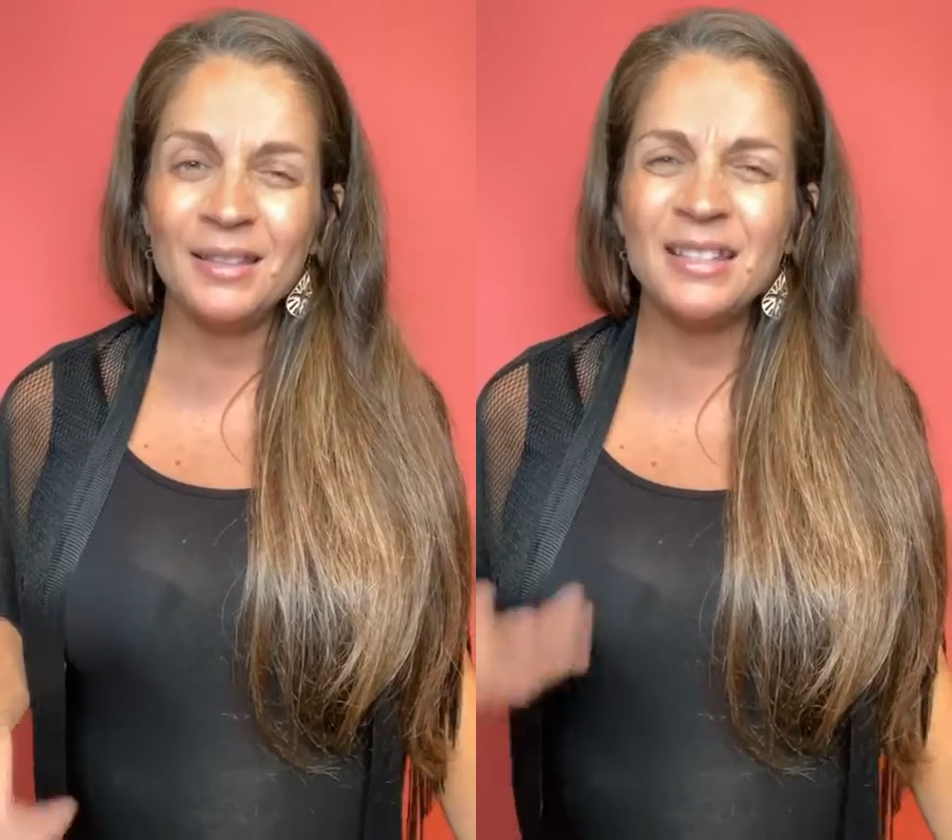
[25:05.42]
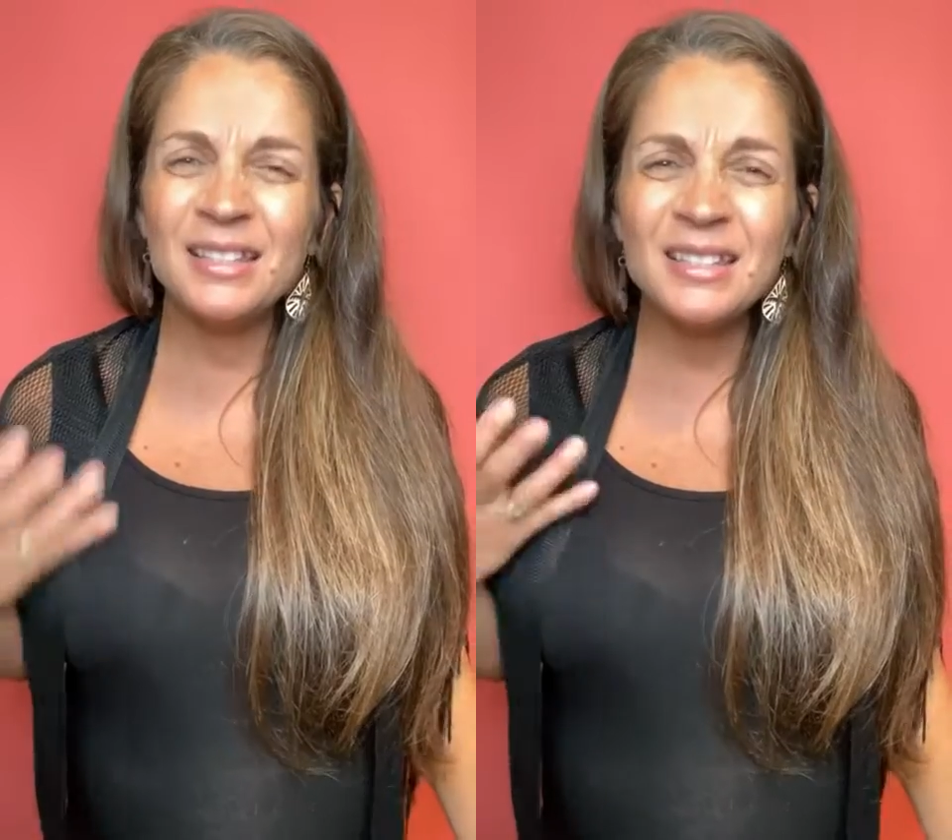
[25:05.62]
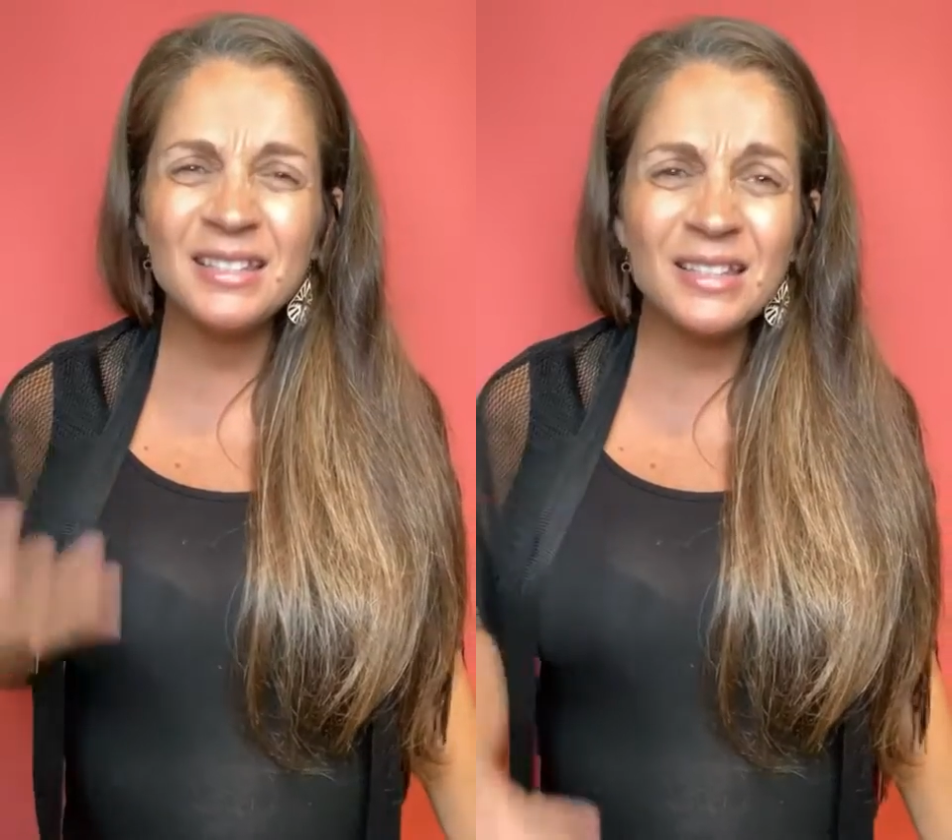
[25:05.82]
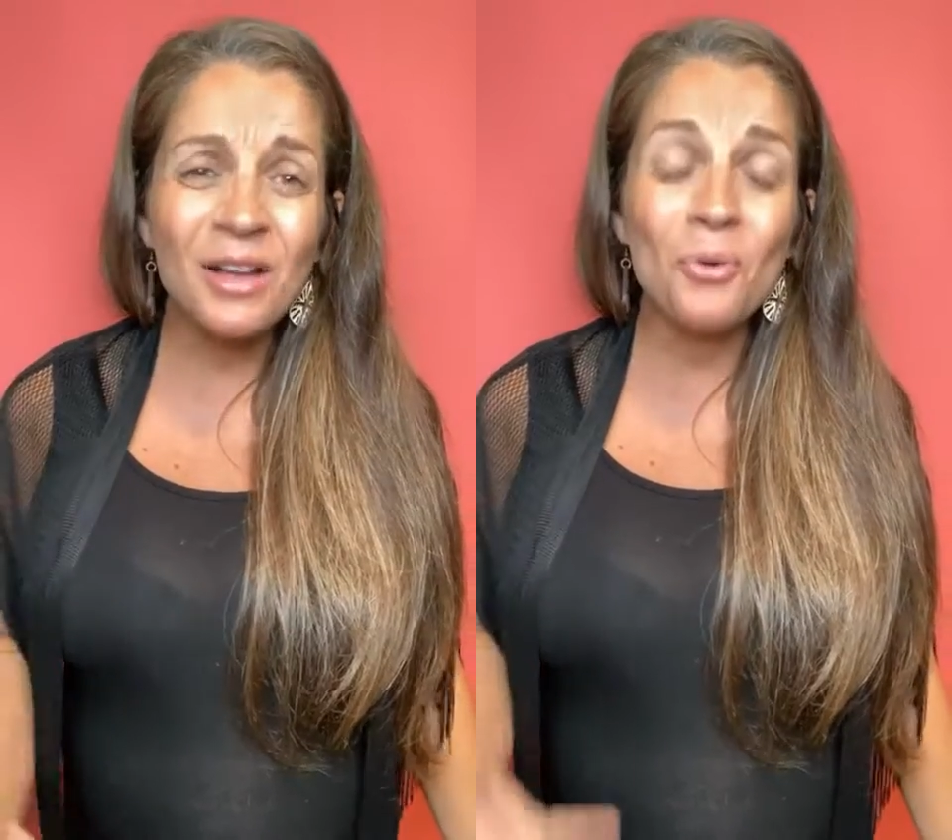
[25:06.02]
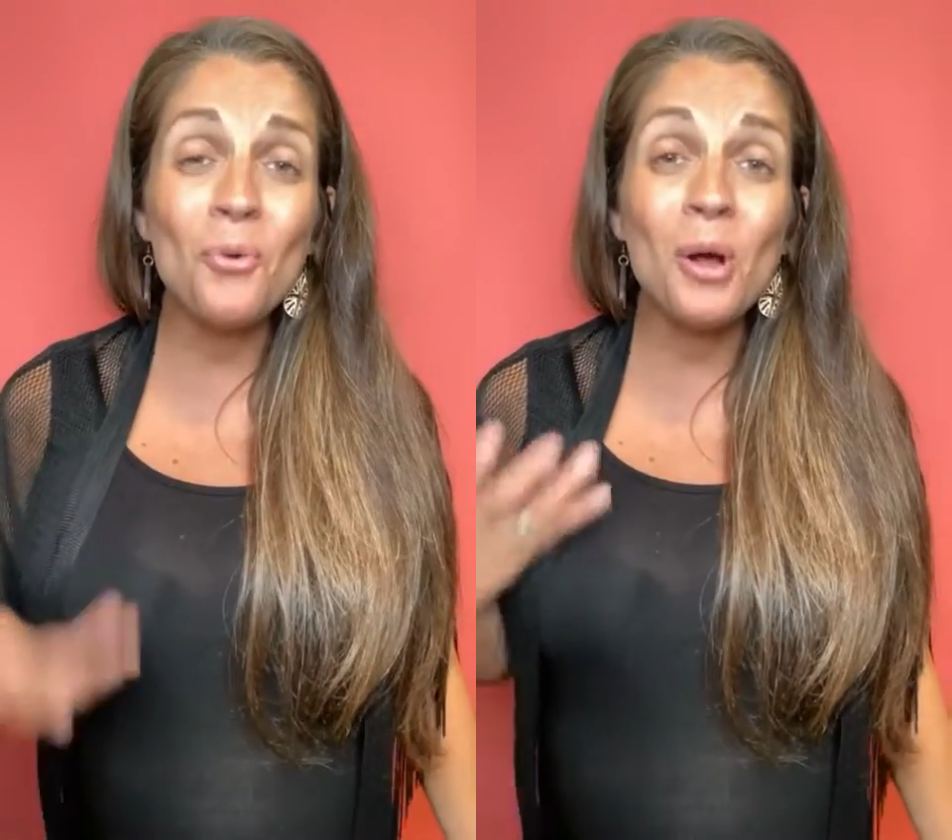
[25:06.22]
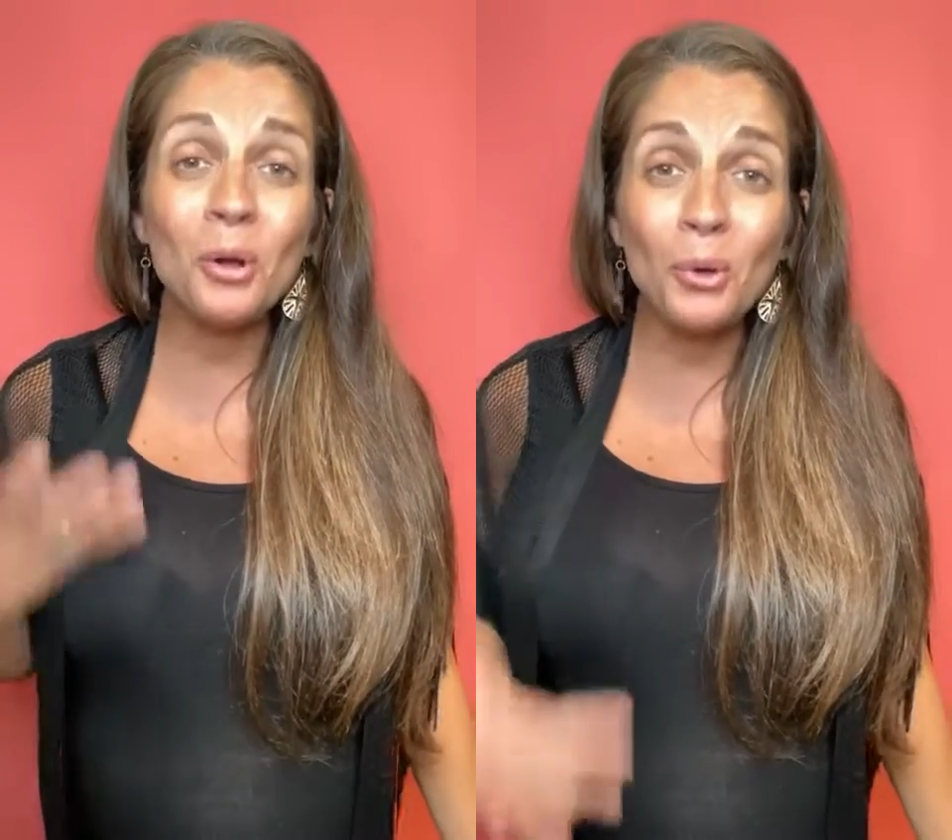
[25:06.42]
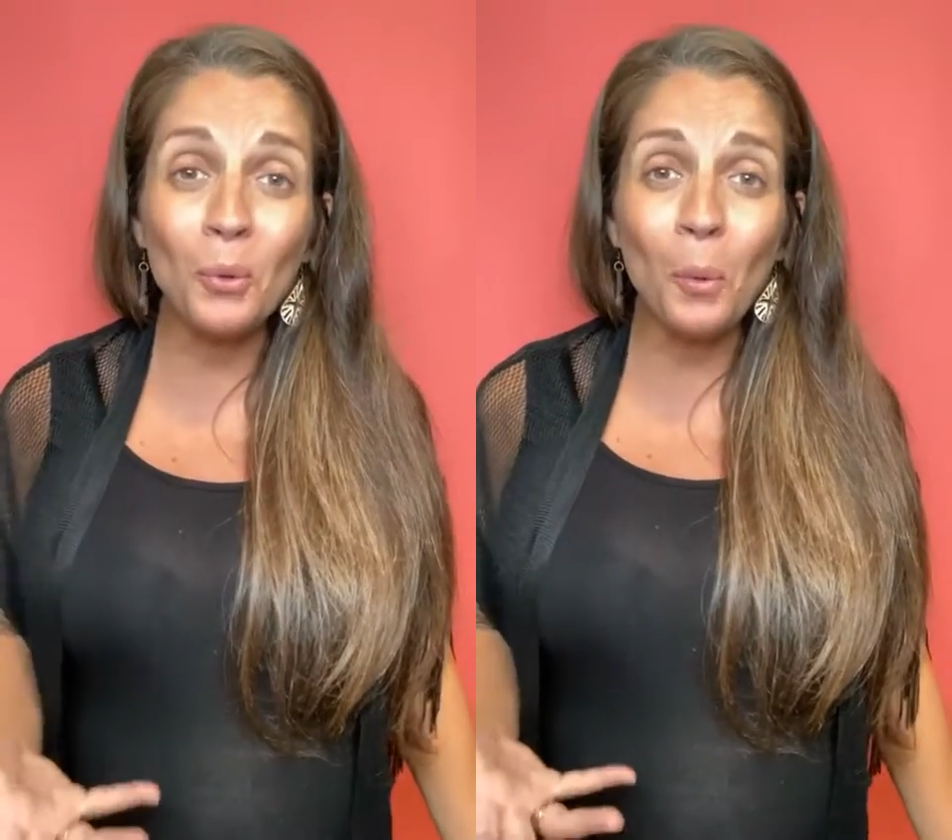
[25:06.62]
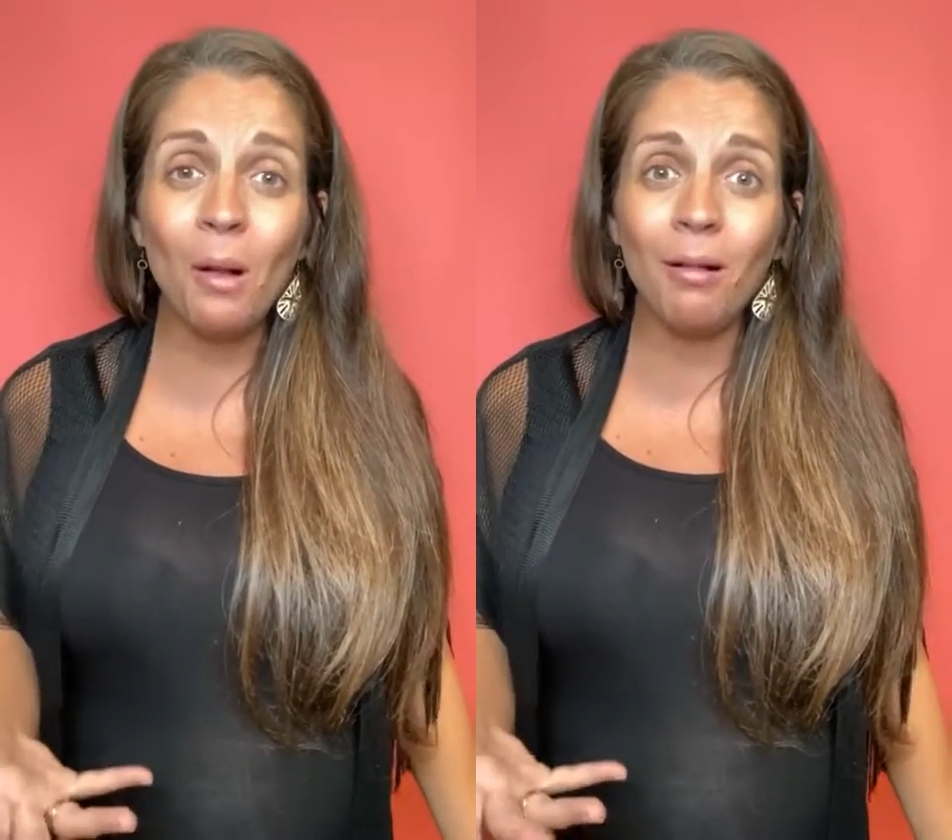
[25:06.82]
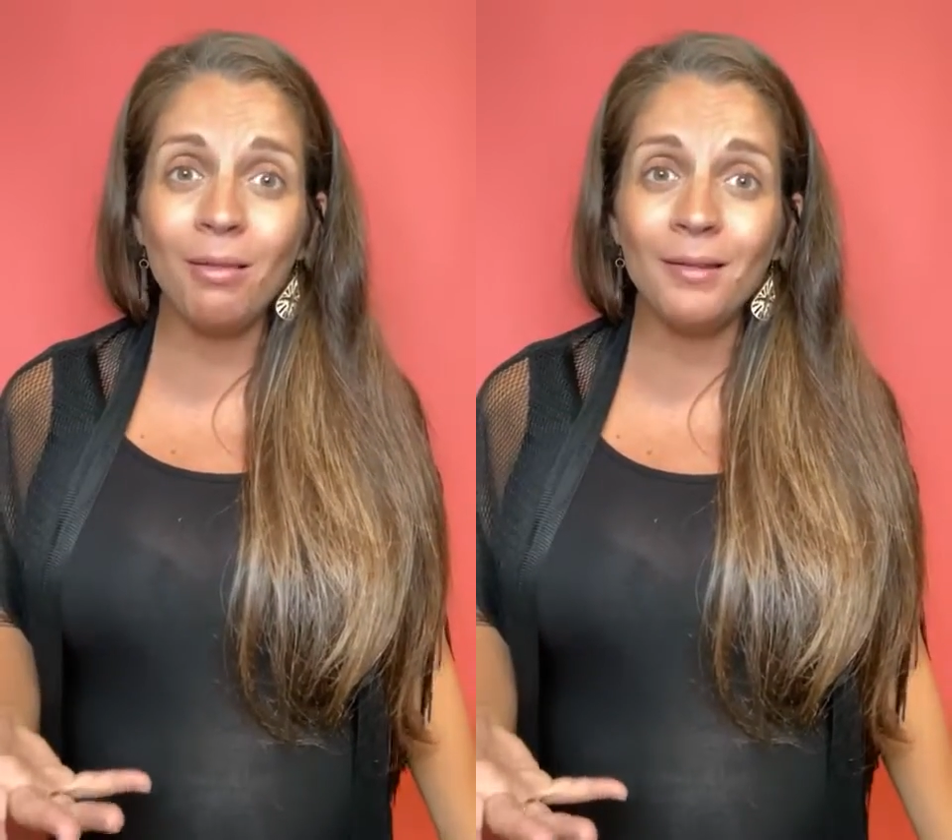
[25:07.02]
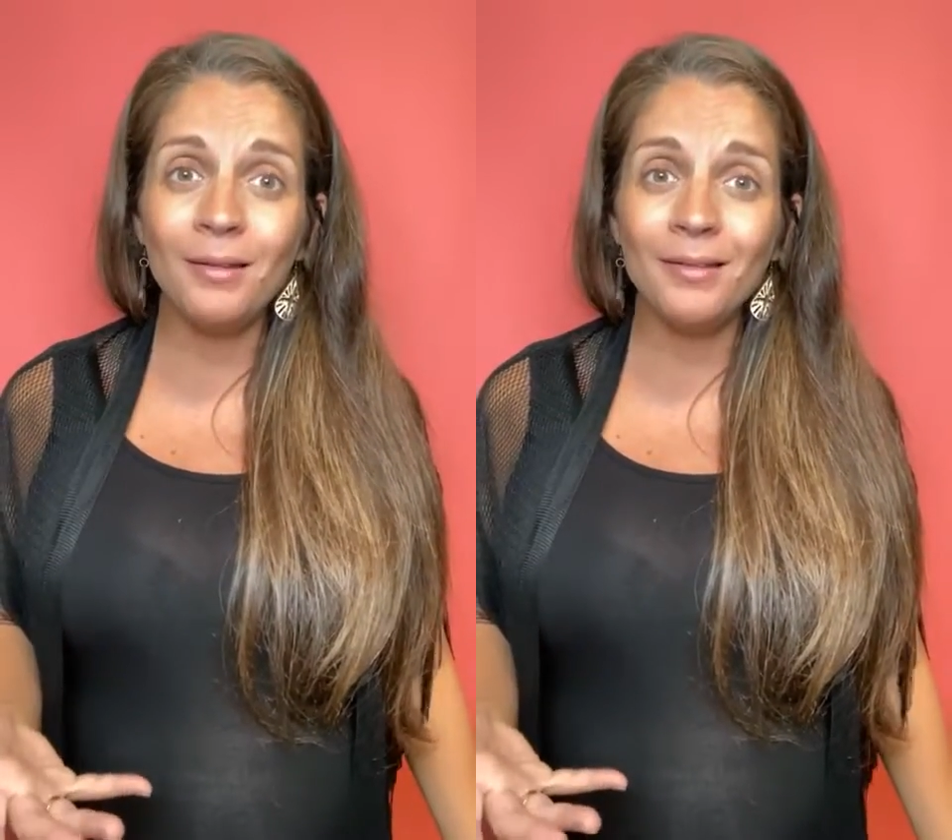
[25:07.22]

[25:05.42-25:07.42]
This is so cool.